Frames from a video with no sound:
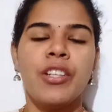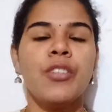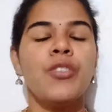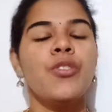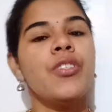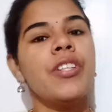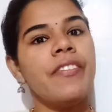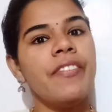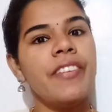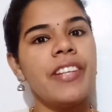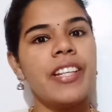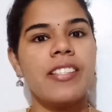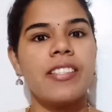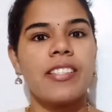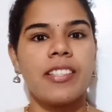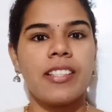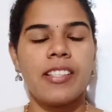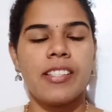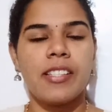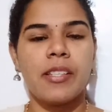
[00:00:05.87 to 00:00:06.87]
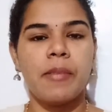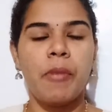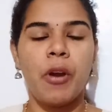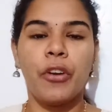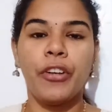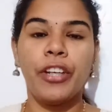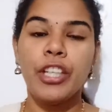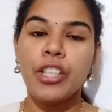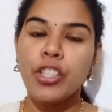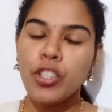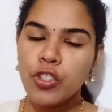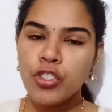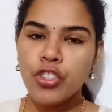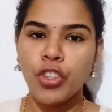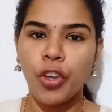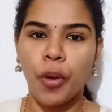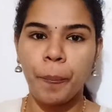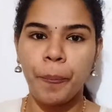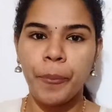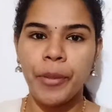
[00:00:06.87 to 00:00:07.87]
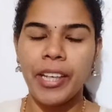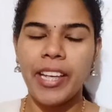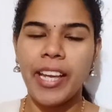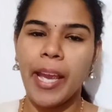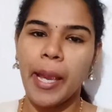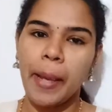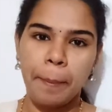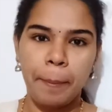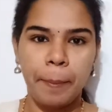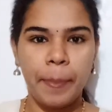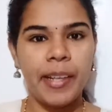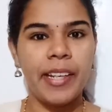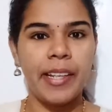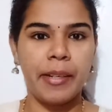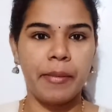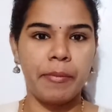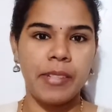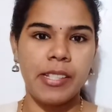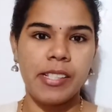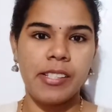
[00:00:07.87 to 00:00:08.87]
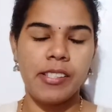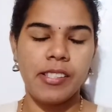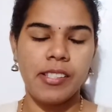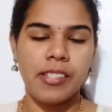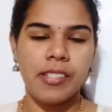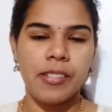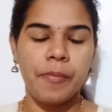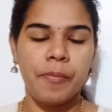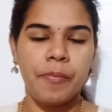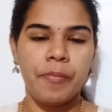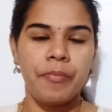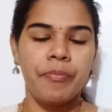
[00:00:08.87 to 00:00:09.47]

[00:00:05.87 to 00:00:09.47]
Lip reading: Today we discuss about a new topic, epidermis.